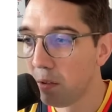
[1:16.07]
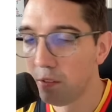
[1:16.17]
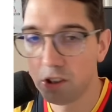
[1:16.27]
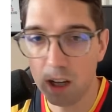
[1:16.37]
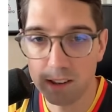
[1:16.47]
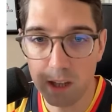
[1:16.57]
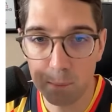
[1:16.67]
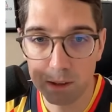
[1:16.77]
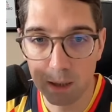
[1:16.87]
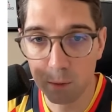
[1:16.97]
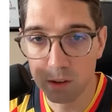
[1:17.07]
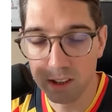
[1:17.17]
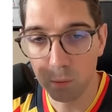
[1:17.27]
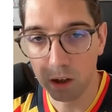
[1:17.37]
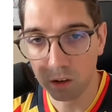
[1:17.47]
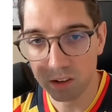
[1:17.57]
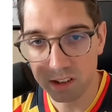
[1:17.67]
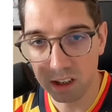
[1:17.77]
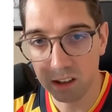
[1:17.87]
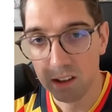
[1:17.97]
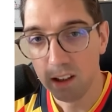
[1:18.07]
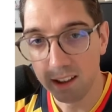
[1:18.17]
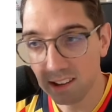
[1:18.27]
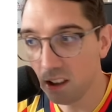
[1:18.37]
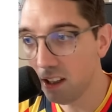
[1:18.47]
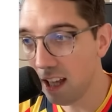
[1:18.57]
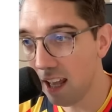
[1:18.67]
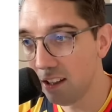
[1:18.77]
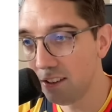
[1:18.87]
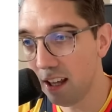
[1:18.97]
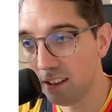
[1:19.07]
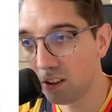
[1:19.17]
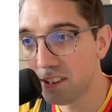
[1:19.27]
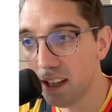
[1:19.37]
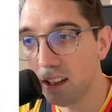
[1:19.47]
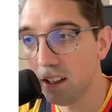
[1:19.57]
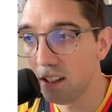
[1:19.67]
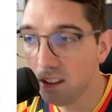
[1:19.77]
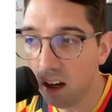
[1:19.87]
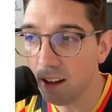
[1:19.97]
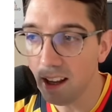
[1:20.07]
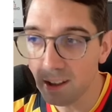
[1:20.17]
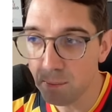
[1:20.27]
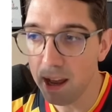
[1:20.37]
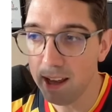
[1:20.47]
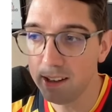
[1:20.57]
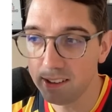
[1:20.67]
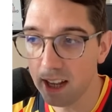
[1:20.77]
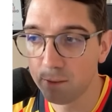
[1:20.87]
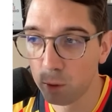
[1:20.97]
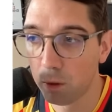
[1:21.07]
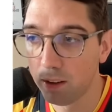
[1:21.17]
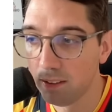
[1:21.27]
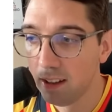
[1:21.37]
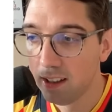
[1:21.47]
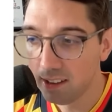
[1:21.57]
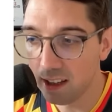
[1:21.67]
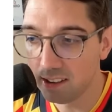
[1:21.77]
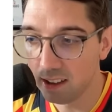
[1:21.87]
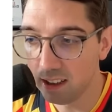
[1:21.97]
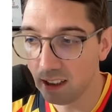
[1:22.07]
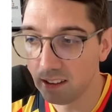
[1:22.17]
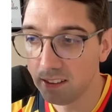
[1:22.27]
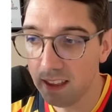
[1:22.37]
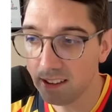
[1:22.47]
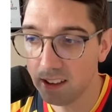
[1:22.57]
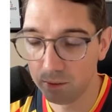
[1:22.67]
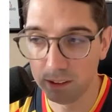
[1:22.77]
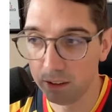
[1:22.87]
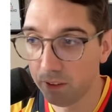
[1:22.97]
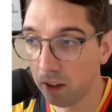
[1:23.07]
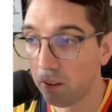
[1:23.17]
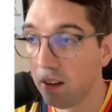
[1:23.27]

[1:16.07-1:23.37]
The shot stopping number, you see Juan Garcia, a slight edge, and Ter Stegen, not as bad as everyone says that he is. That's not really fair.